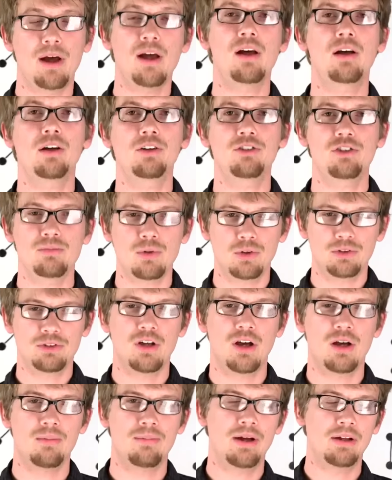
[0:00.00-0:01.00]
In biology, most
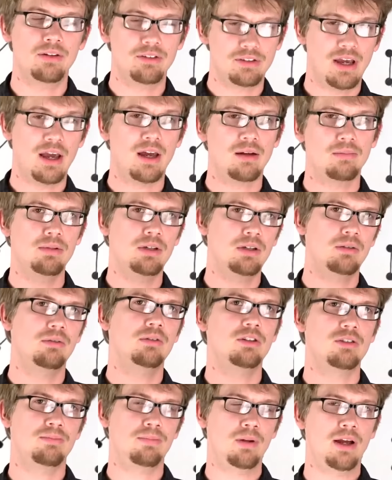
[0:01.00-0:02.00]
compounds can be
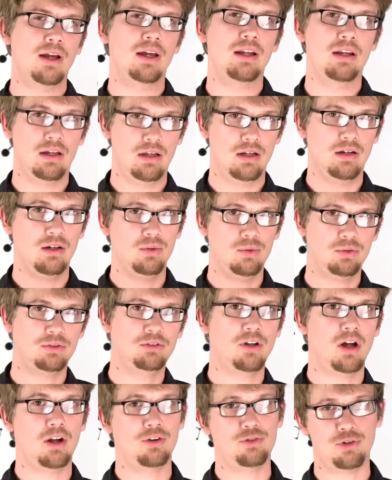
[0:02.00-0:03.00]
displayed in
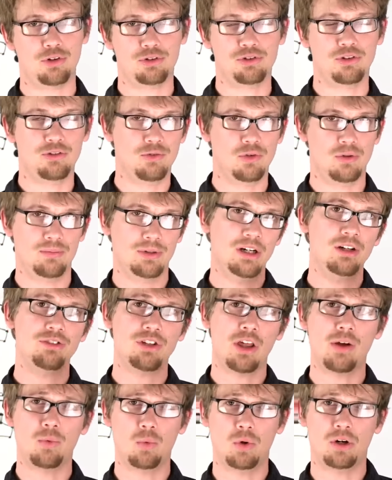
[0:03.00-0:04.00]
Lewis dot structure form, and here's how